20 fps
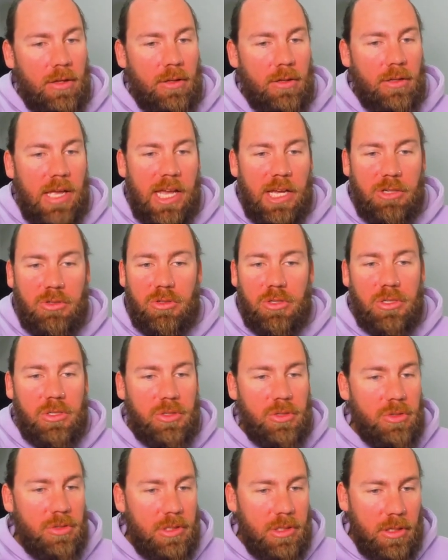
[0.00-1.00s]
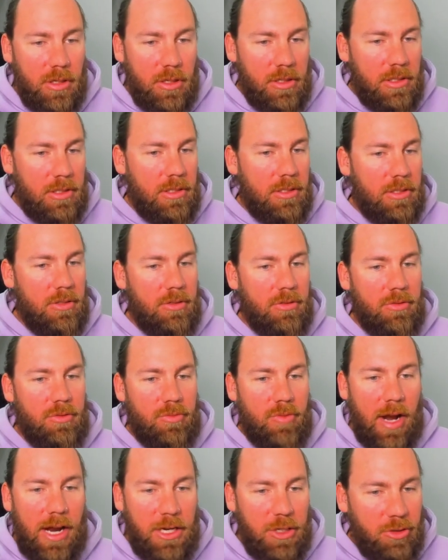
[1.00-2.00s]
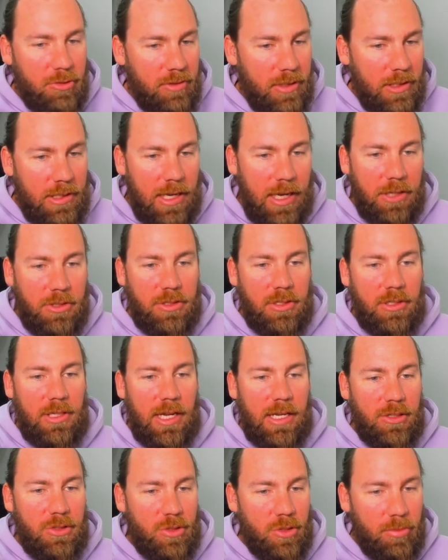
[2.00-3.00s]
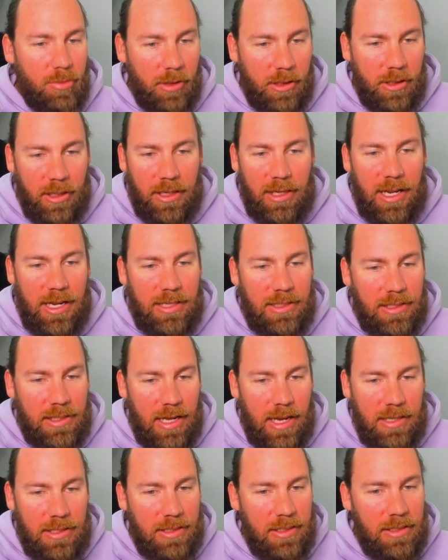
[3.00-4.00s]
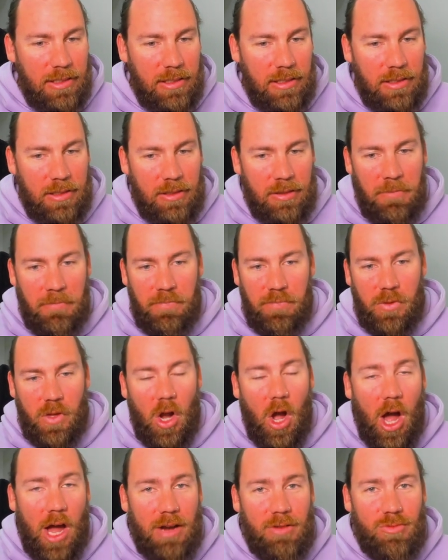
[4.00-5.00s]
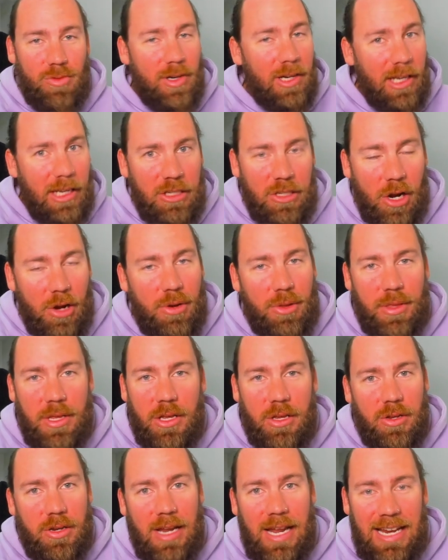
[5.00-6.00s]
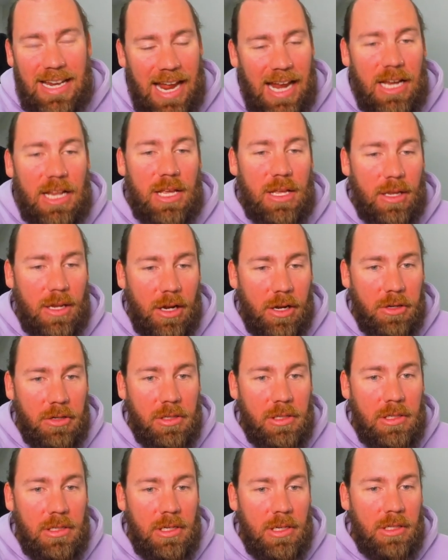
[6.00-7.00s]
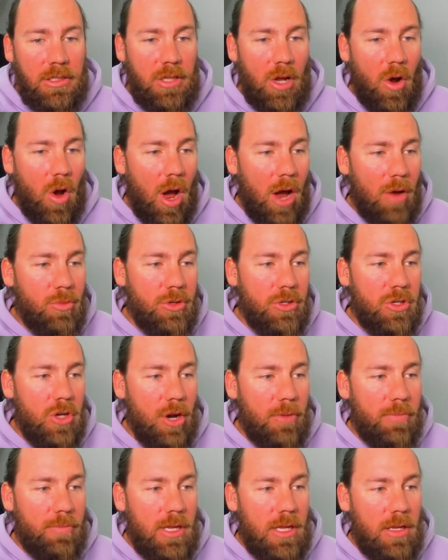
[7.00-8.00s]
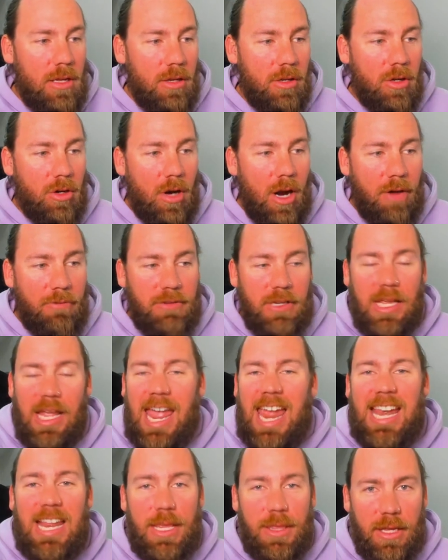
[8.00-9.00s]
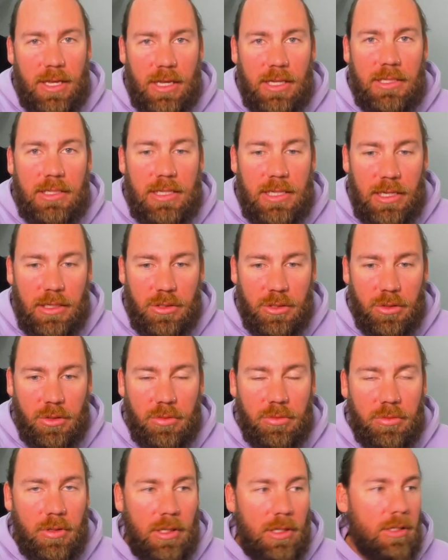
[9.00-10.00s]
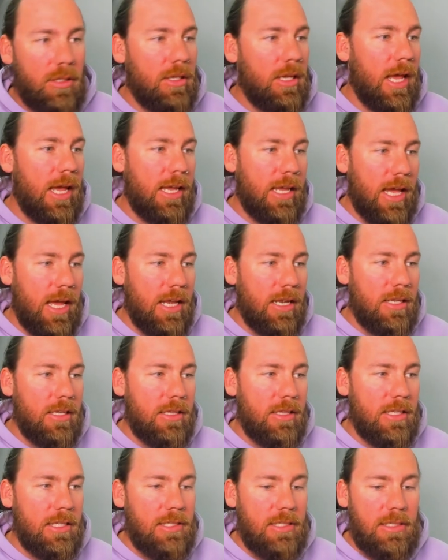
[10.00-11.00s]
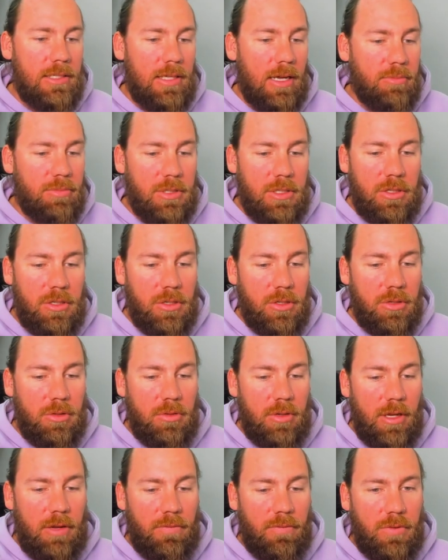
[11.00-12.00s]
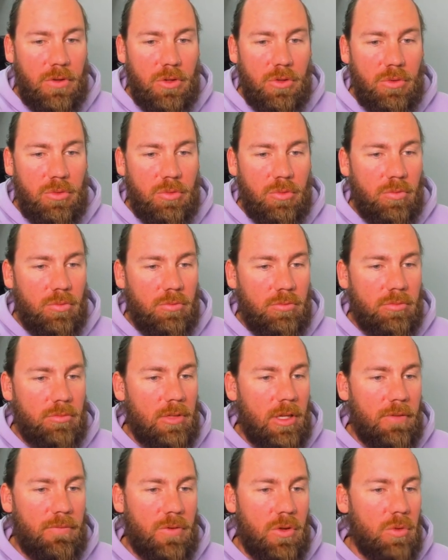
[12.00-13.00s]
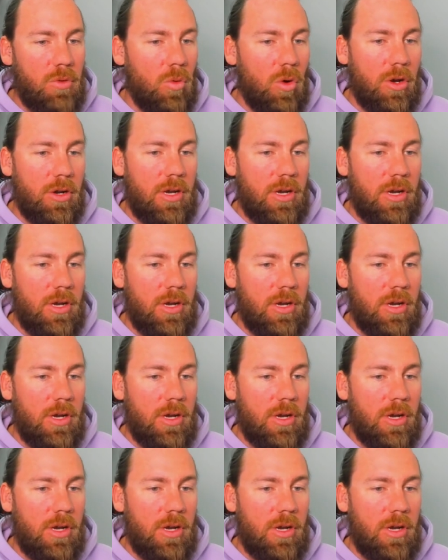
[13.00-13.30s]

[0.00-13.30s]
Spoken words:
extra suit slots, range of detection, and duplicate essence. I really don't think you need any of those, so I would not be crafting anything in tier 2. Again, this is up to you. If you want